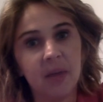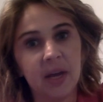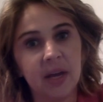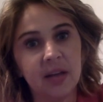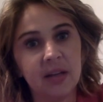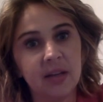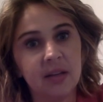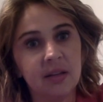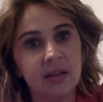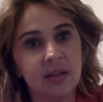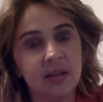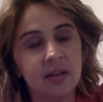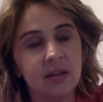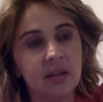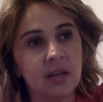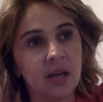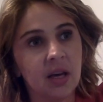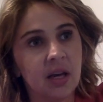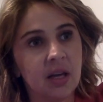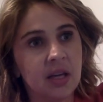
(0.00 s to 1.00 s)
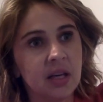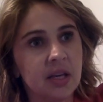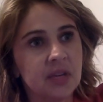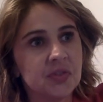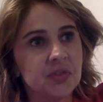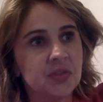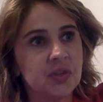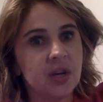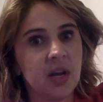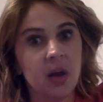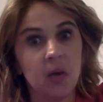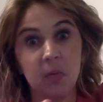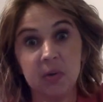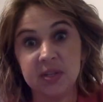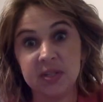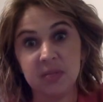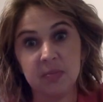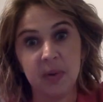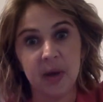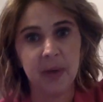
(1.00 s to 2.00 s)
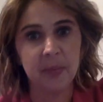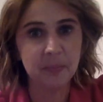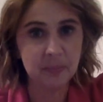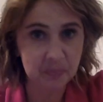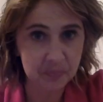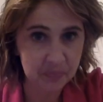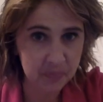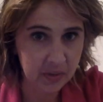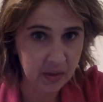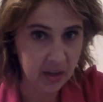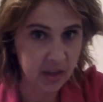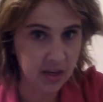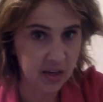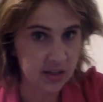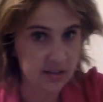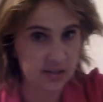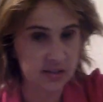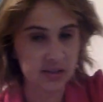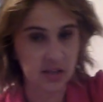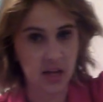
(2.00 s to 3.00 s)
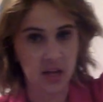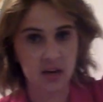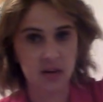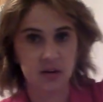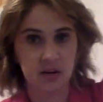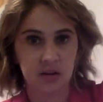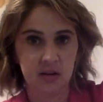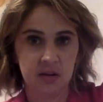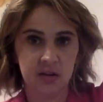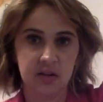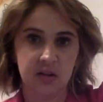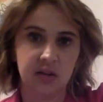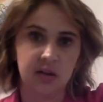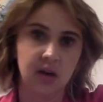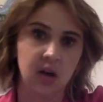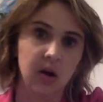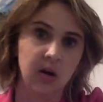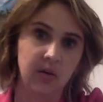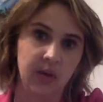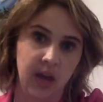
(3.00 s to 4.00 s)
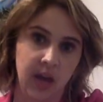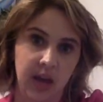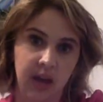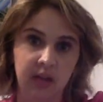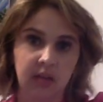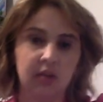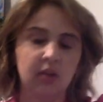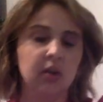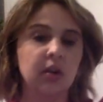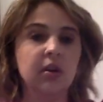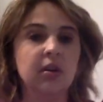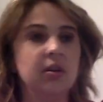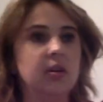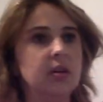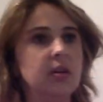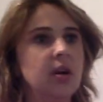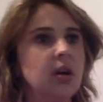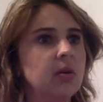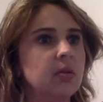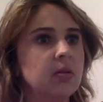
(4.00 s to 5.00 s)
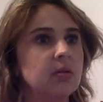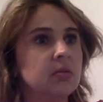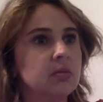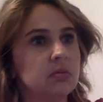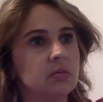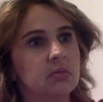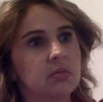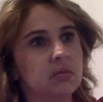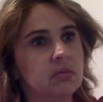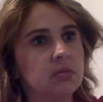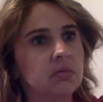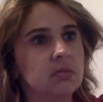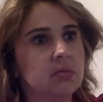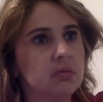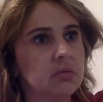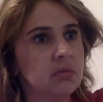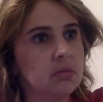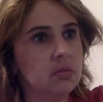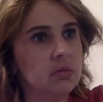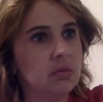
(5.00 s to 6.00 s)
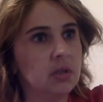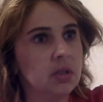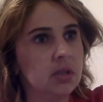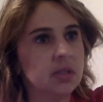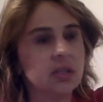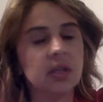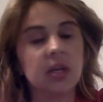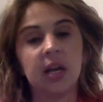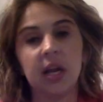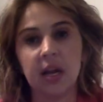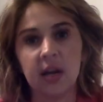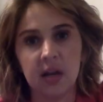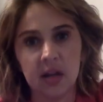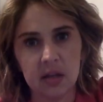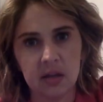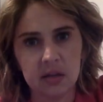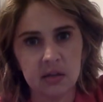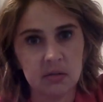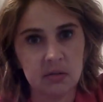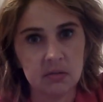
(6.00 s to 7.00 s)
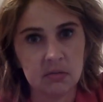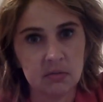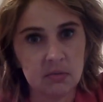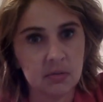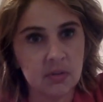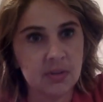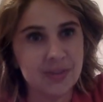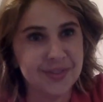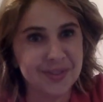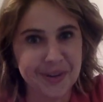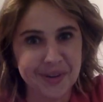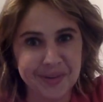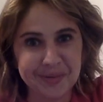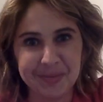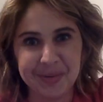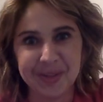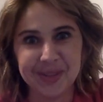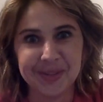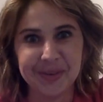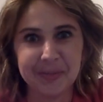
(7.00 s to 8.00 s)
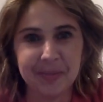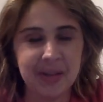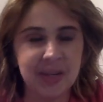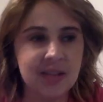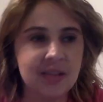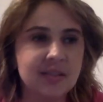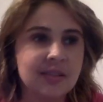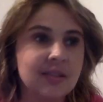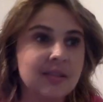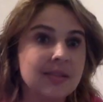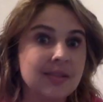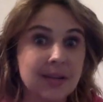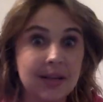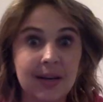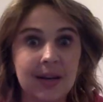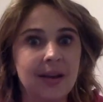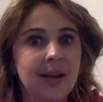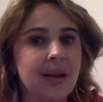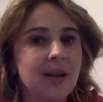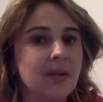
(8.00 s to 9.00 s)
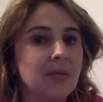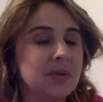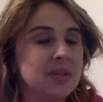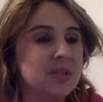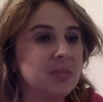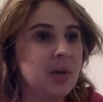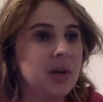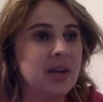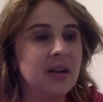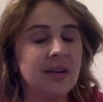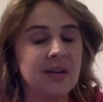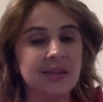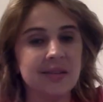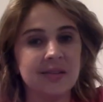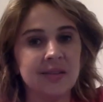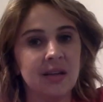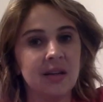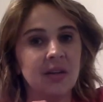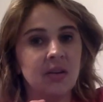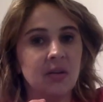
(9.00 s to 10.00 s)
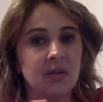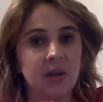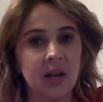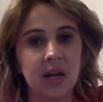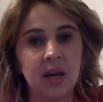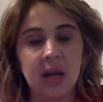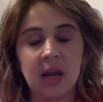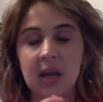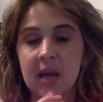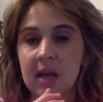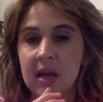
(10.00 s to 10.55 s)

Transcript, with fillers: but uh, yesterday I went to bed and I said, okay, or no, Sunday night. Sorry, mix up my days. Sunday night I went to bed and I said, all right,